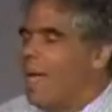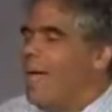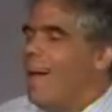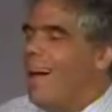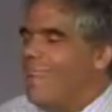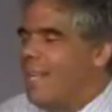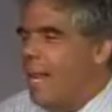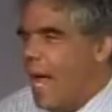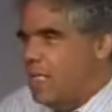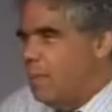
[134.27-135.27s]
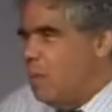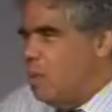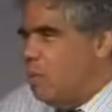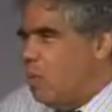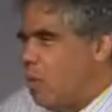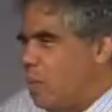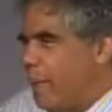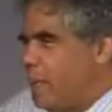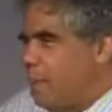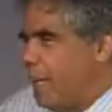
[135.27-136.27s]
That has to be used with
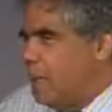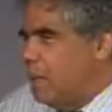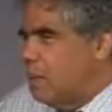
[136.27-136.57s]
oil-based paints?